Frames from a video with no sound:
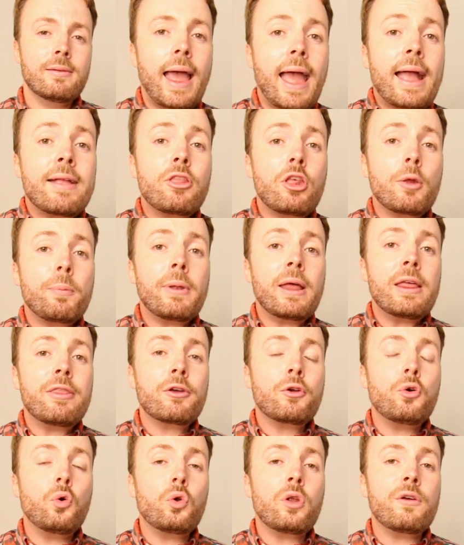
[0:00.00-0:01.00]
And to play
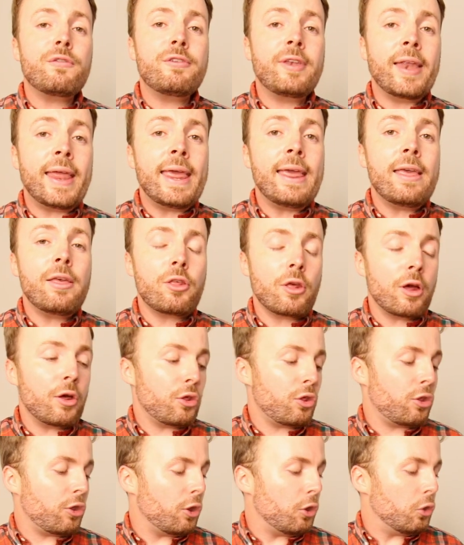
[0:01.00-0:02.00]
the chord of D
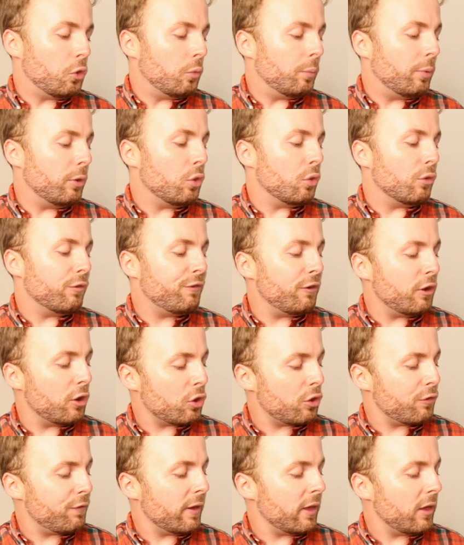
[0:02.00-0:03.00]
sus 2, put your
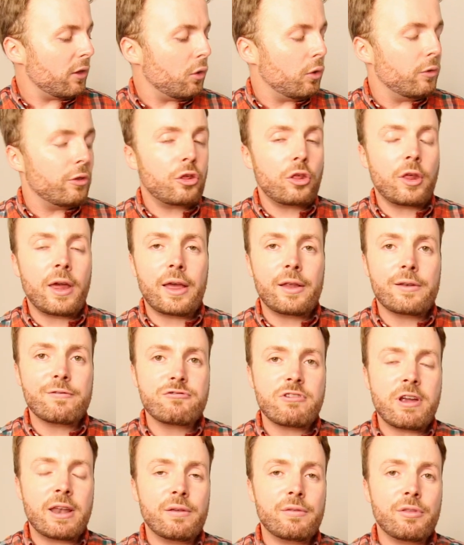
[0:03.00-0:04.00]
first finger on the second
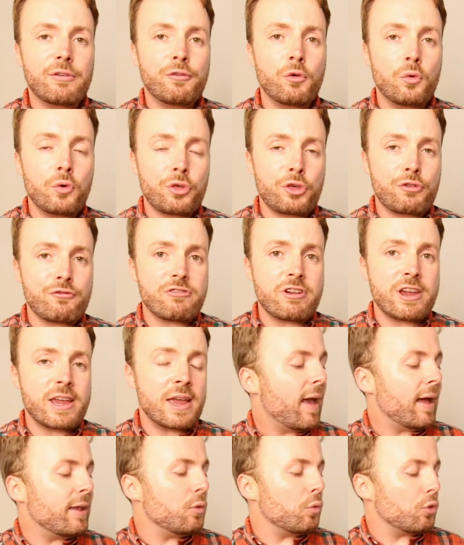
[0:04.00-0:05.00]
fret of the fourth
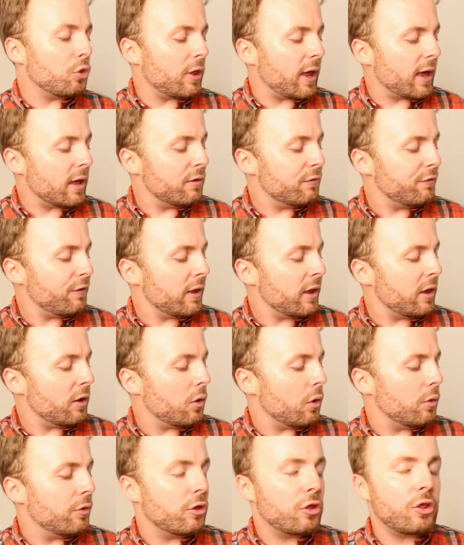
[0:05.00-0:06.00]
string, and your second
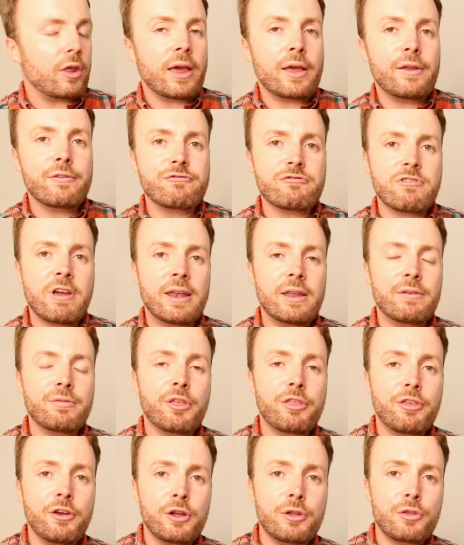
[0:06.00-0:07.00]
finger on the second fret of
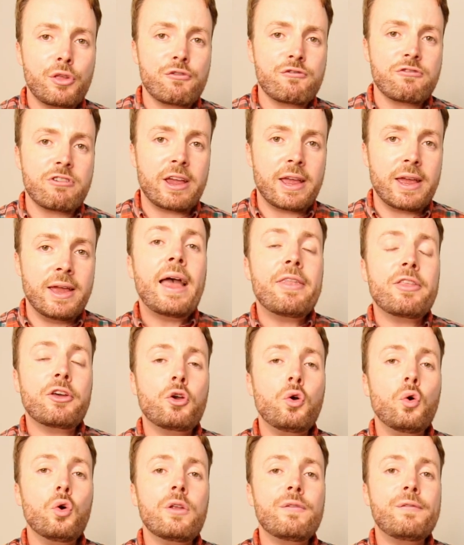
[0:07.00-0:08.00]
the third string. And the
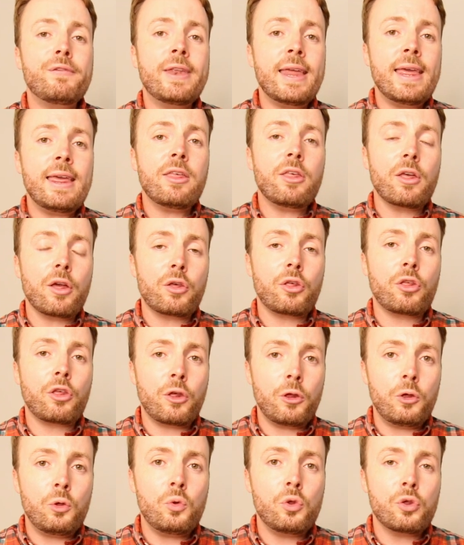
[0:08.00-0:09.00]
chord of D sus
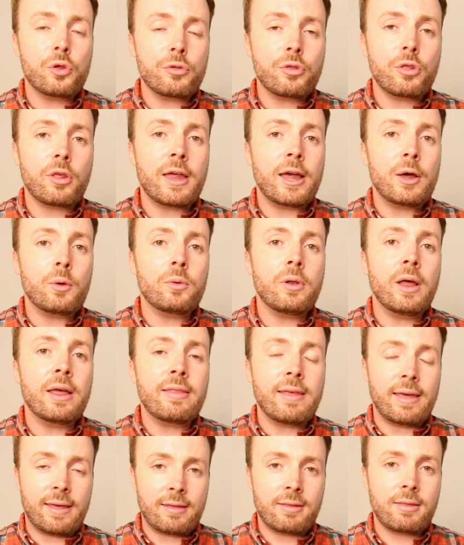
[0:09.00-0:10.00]
2 should sound
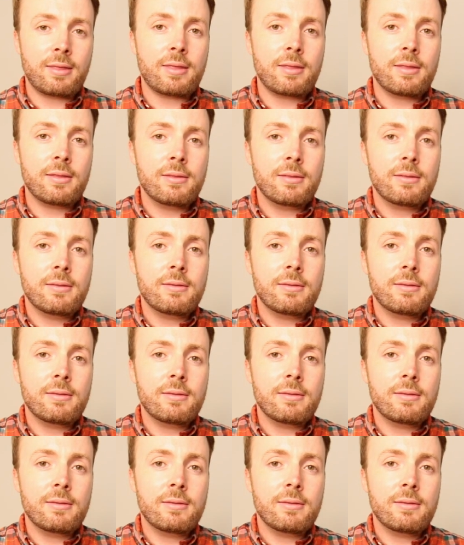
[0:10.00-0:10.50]
like this.